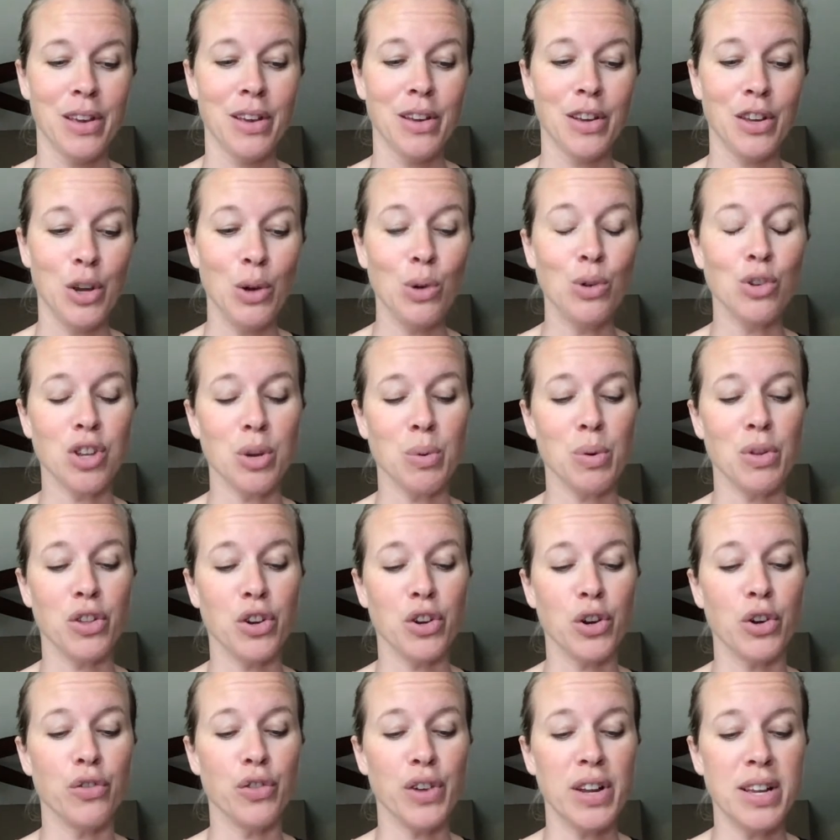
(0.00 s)
usually with
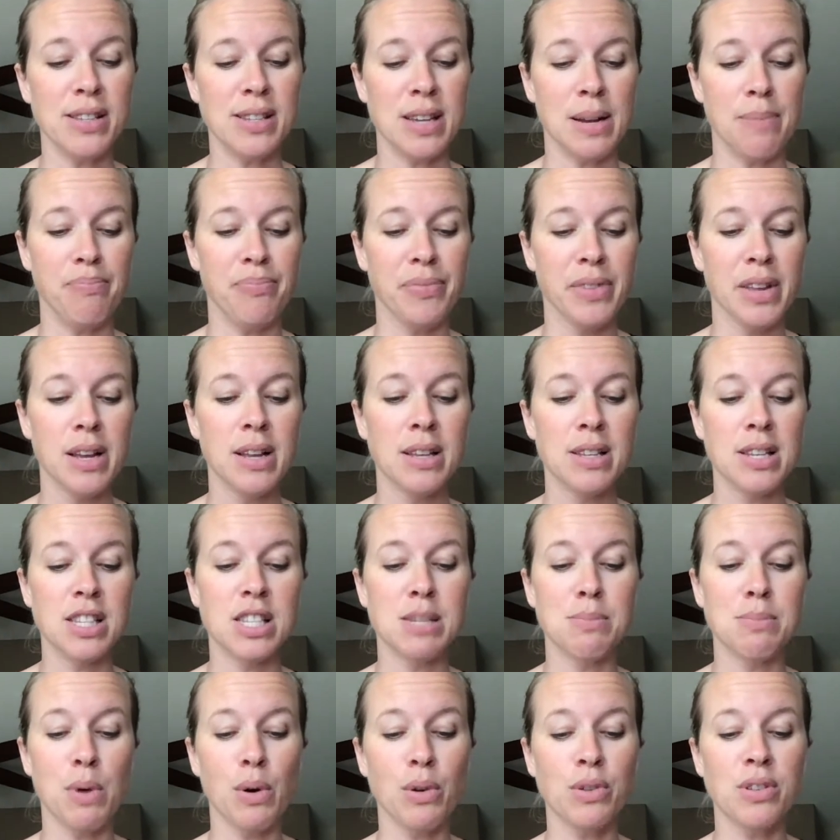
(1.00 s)
good reason,
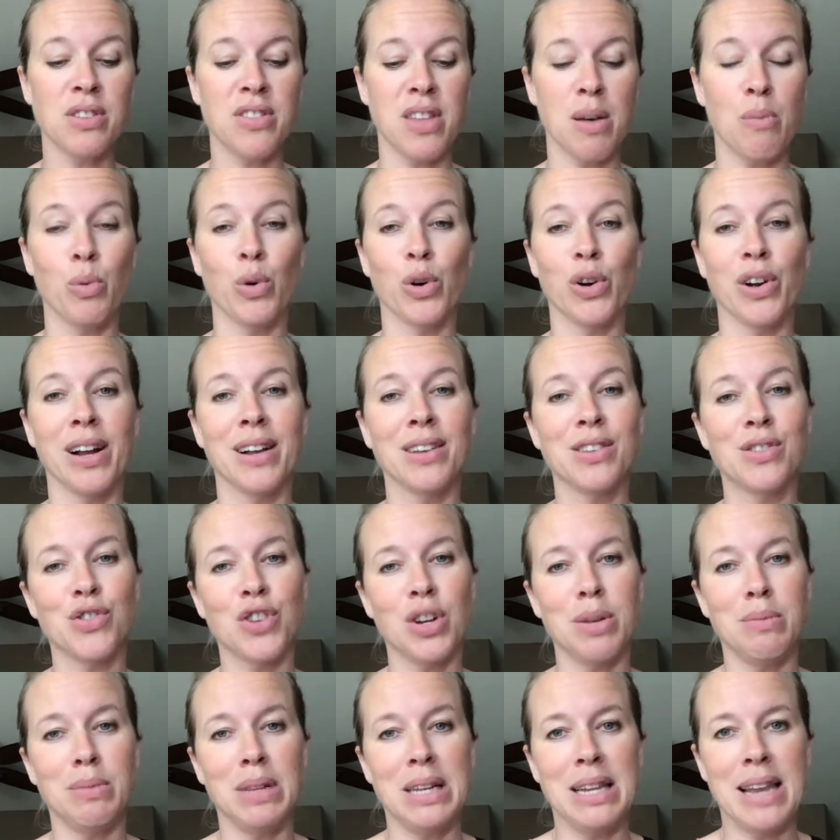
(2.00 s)
since most of them were
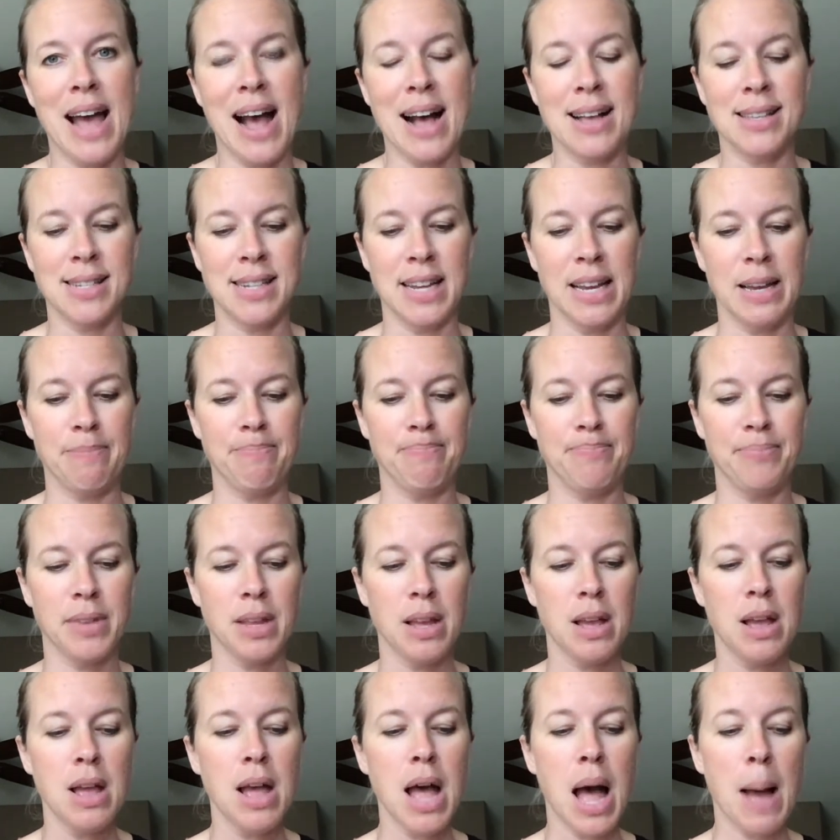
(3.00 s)
extremely nasty.
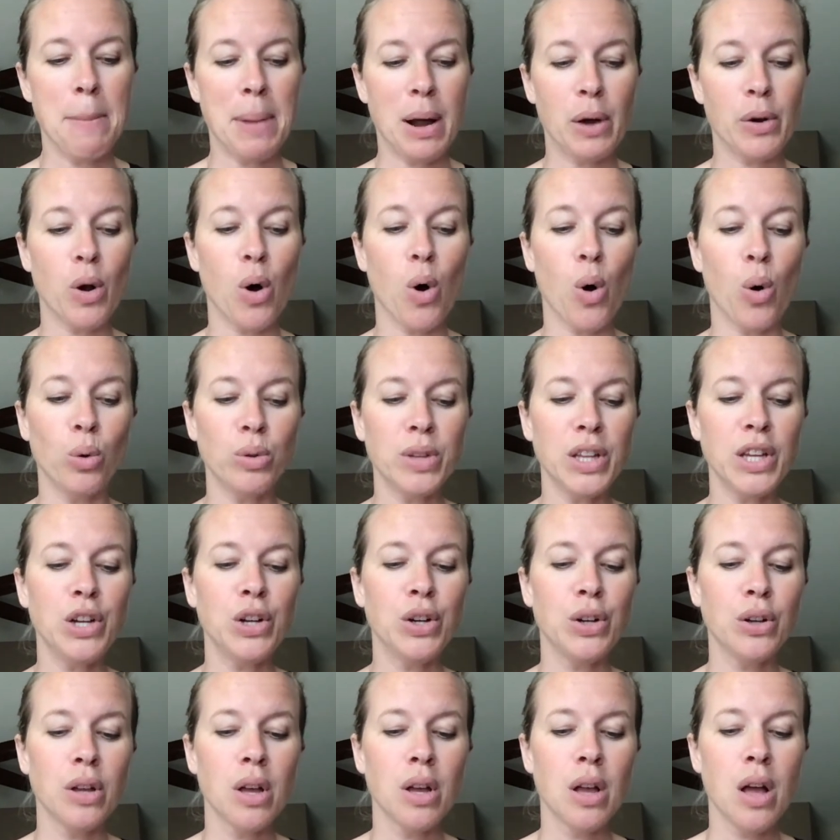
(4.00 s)
About
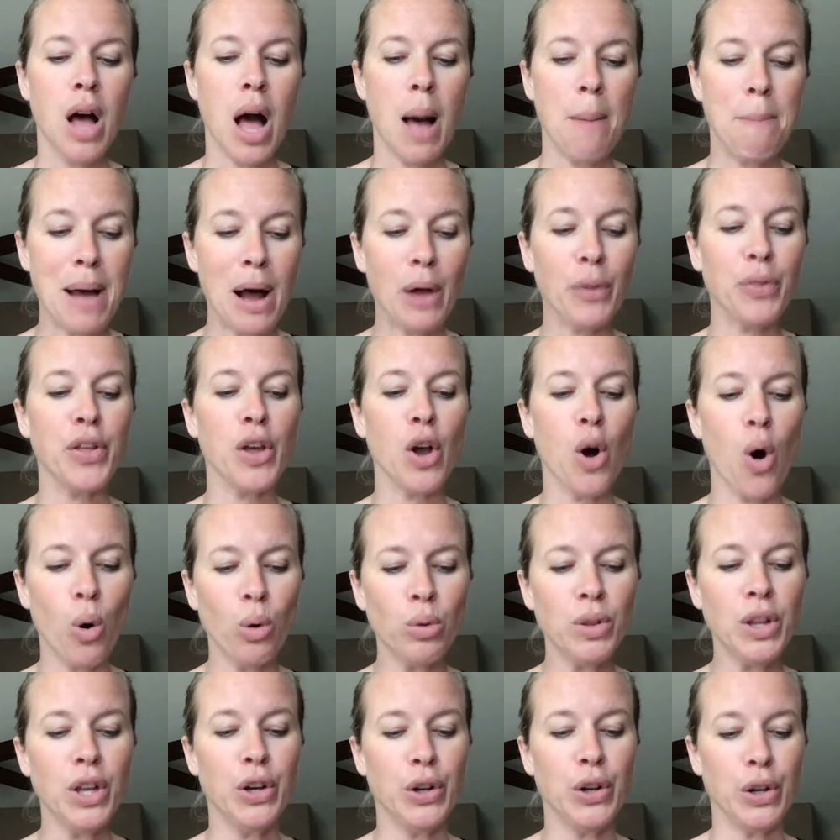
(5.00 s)
the
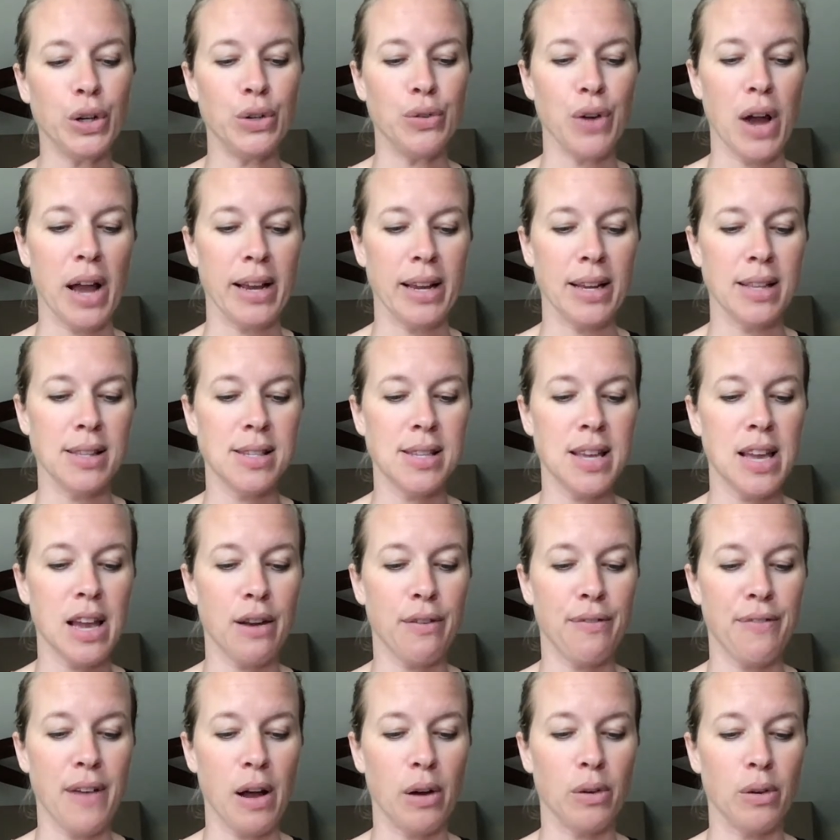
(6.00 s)
only good dragons he had
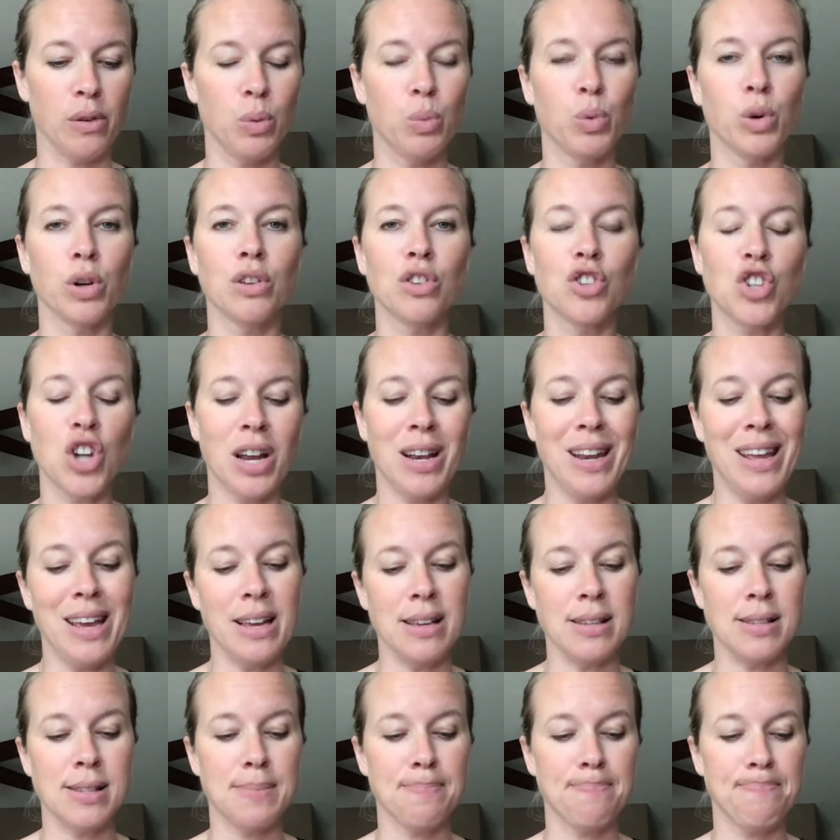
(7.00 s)
found were
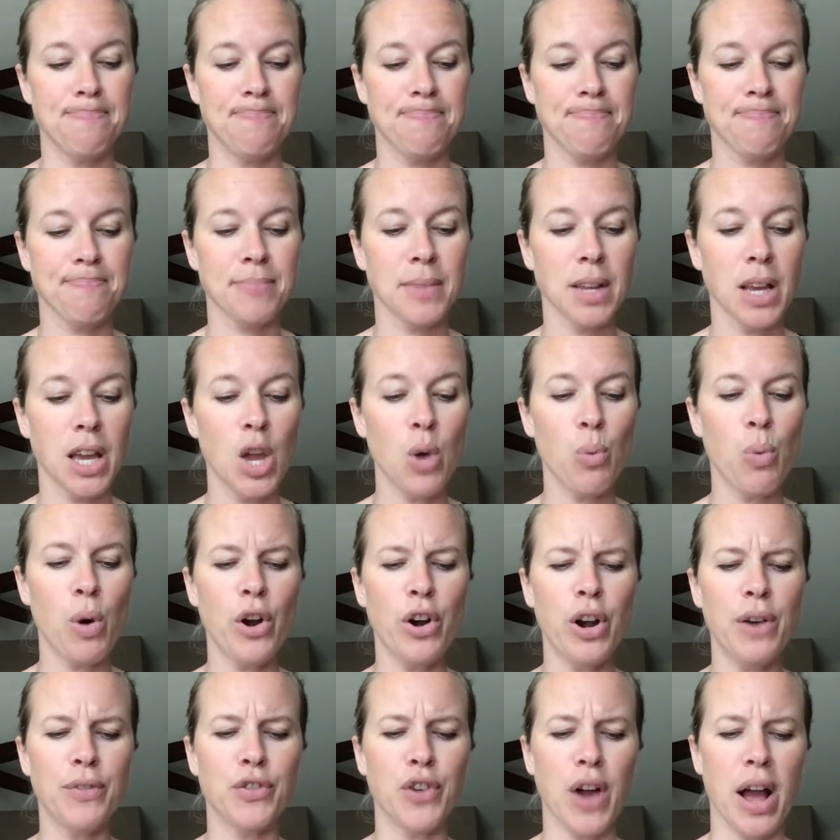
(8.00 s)
Chinese. He wondered
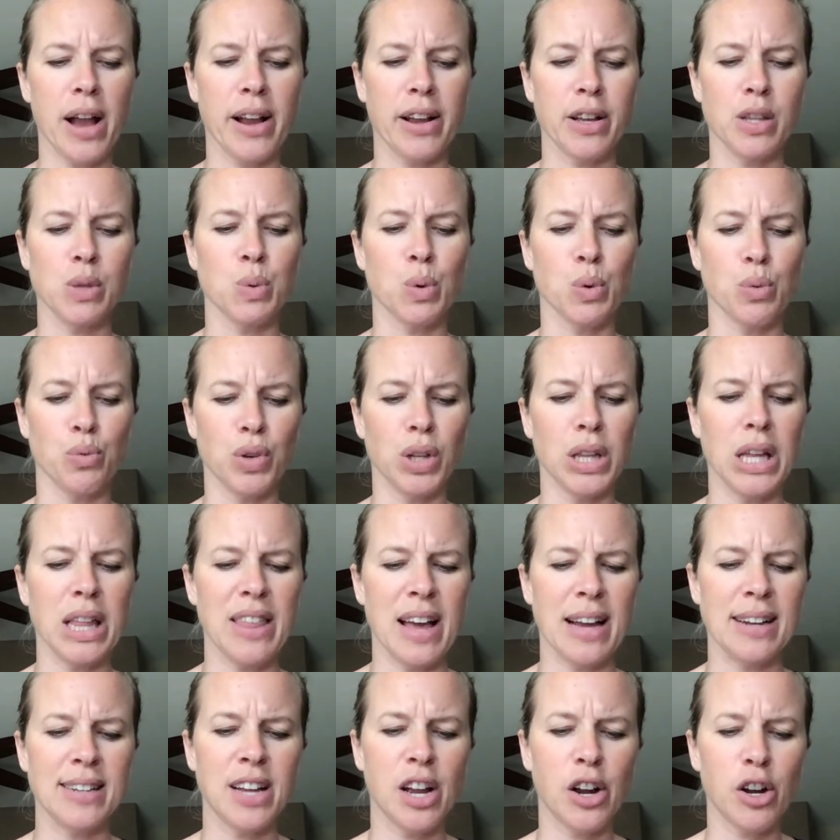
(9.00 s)
if dragons were really
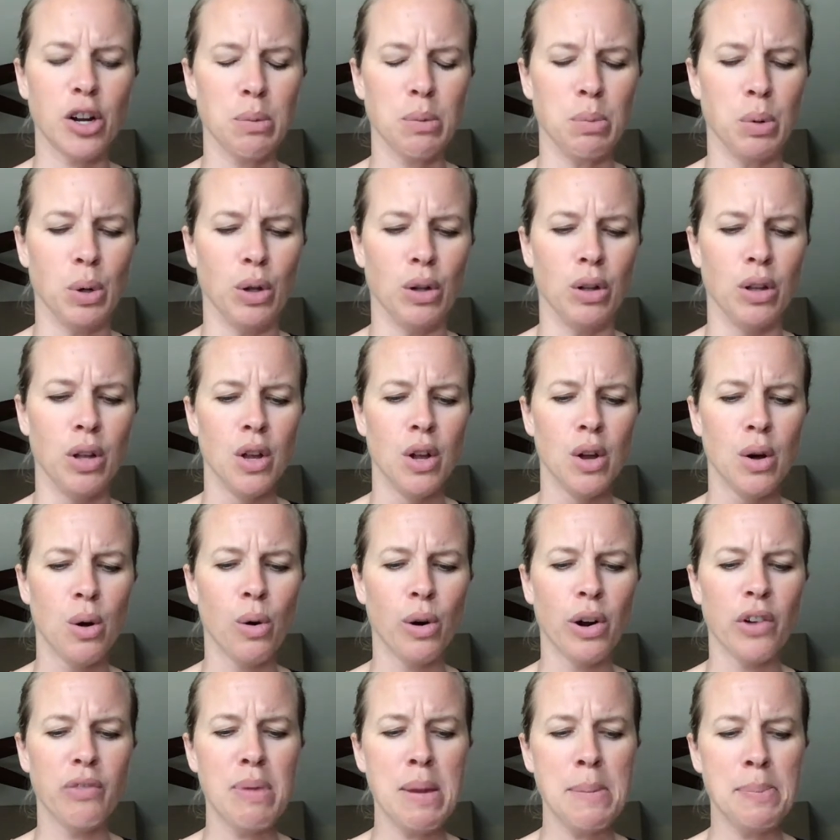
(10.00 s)
that terrible, or
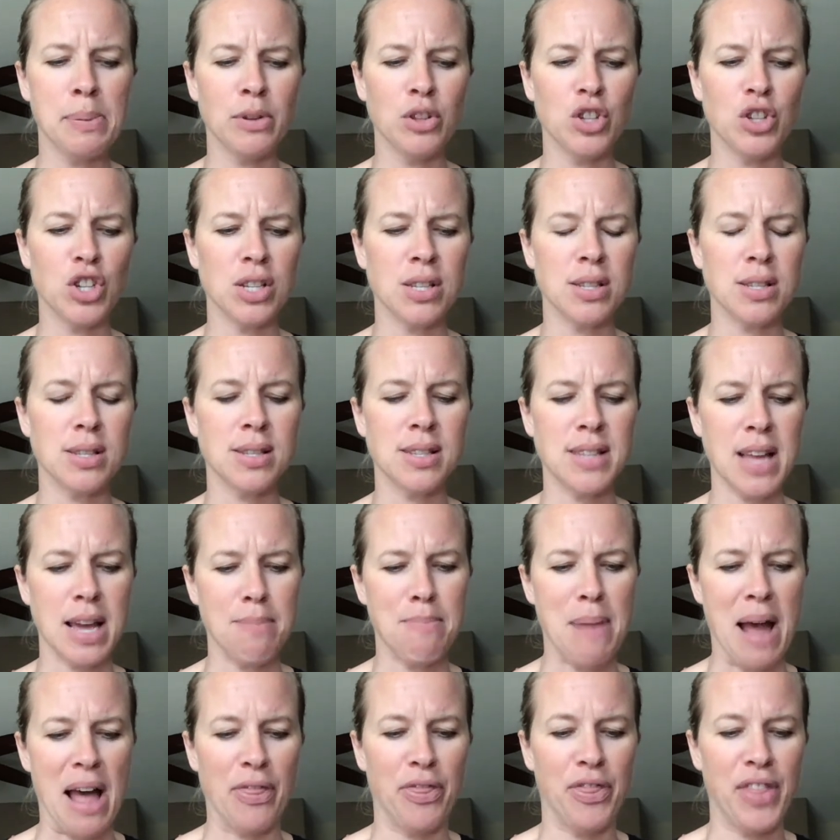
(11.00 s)
if people just said
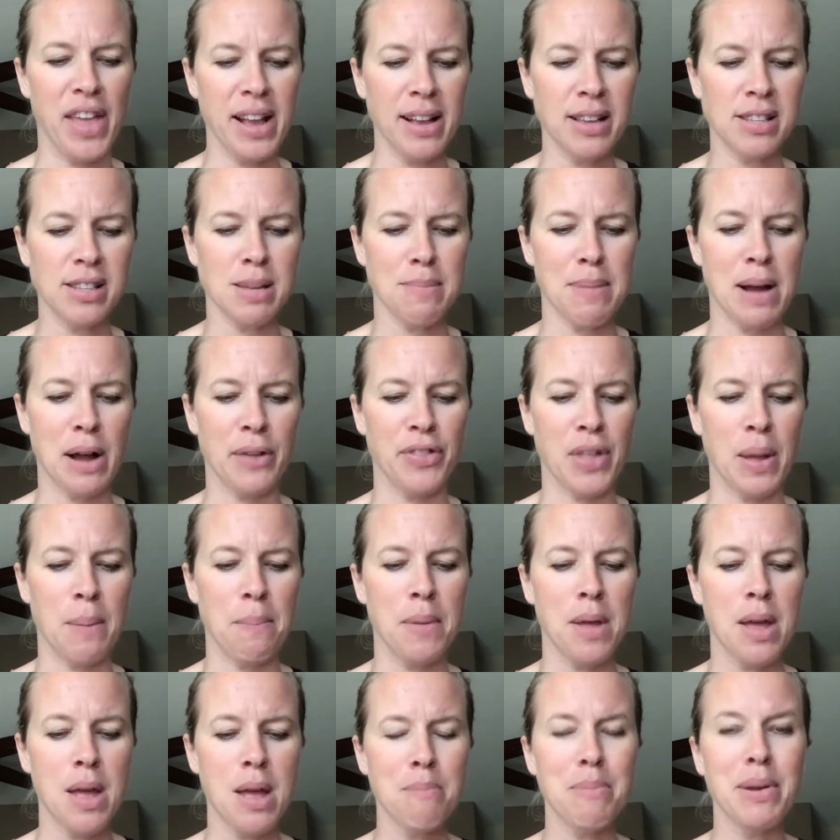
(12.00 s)
bad things about them
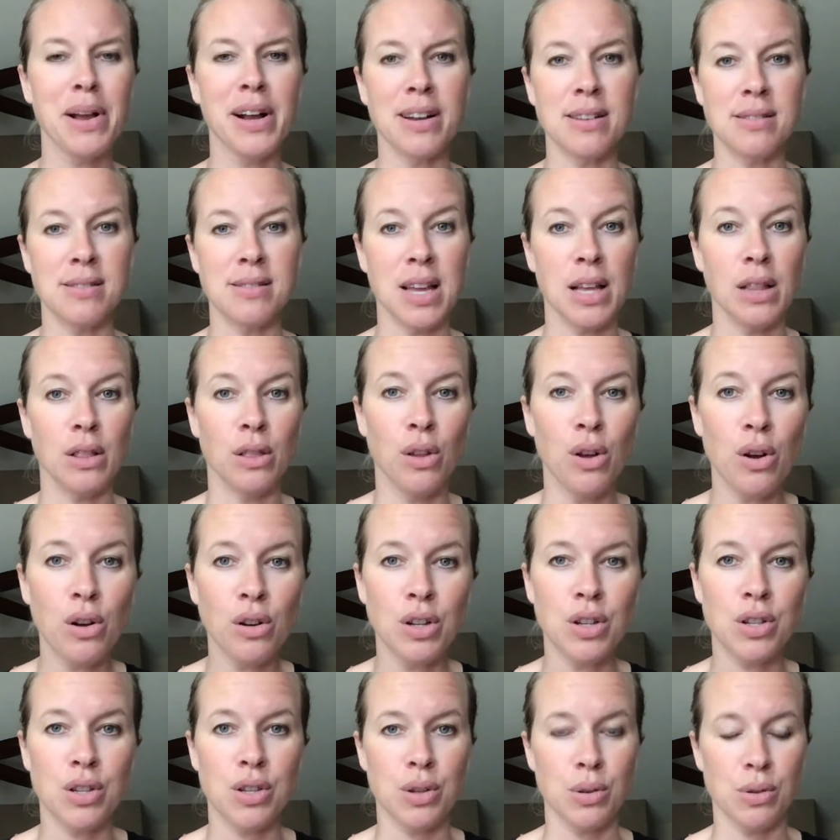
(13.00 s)
because they looked
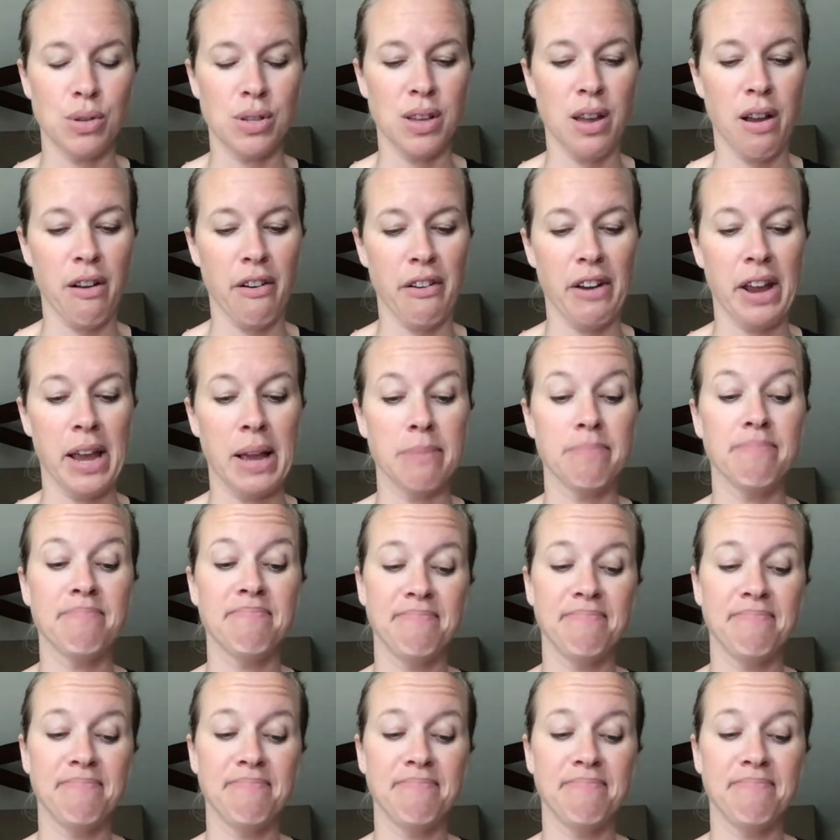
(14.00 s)
so scary.